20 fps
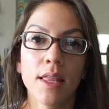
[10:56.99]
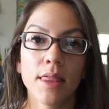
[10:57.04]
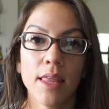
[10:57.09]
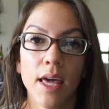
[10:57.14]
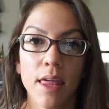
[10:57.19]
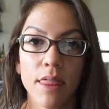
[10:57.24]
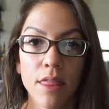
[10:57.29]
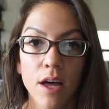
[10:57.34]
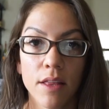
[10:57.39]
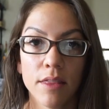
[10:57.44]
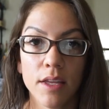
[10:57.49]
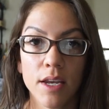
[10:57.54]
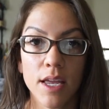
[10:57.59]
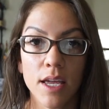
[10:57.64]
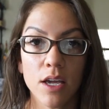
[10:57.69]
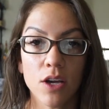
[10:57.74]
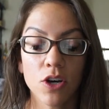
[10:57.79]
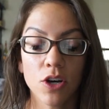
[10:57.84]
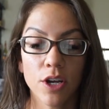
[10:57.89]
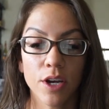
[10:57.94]
they thought that
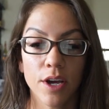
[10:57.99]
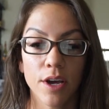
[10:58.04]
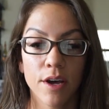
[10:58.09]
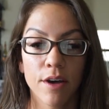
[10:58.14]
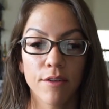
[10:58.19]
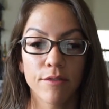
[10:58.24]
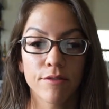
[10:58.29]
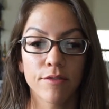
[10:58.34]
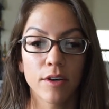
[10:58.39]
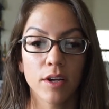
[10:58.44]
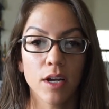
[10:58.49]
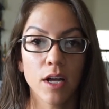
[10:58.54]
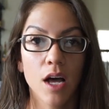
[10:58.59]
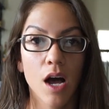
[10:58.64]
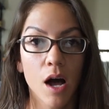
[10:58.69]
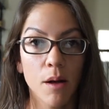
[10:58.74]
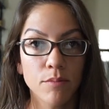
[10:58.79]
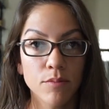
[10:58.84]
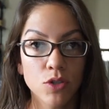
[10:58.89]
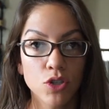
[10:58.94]
he could have
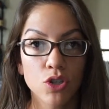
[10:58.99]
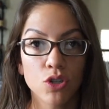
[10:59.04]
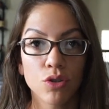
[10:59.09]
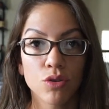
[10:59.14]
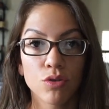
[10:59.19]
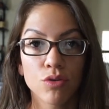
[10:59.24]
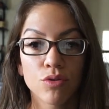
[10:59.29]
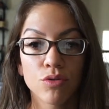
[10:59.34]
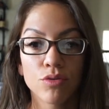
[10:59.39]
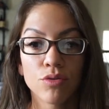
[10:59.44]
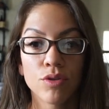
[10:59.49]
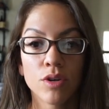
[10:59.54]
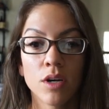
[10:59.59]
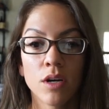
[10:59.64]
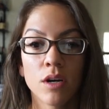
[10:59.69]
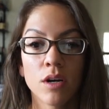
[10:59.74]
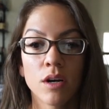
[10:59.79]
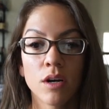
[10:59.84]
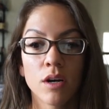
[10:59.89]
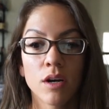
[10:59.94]
come to
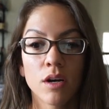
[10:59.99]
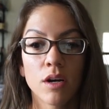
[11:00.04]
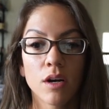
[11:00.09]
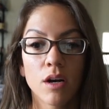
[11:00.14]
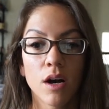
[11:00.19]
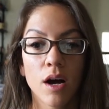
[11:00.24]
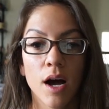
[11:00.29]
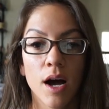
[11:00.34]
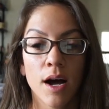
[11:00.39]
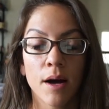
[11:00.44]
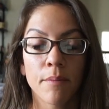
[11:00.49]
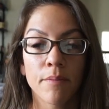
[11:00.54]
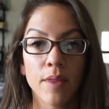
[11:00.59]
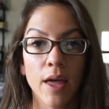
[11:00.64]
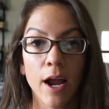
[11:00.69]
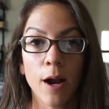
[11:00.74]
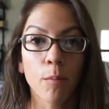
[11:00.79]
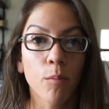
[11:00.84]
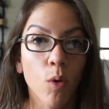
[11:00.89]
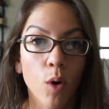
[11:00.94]
um,
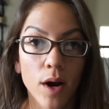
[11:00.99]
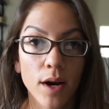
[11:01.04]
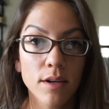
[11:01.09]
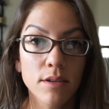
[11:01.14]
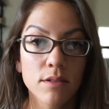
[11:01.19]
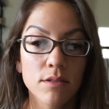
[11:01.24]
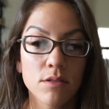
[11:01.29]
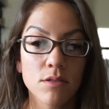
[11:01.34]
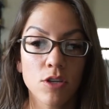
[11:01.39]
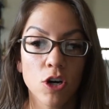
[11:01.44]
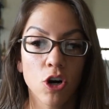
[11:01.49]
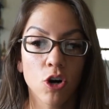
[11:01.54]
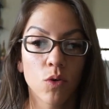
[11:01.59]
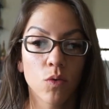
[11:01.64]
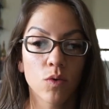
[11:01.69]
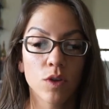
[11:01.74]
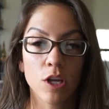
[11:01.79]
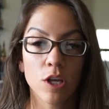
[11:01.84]
the airport. So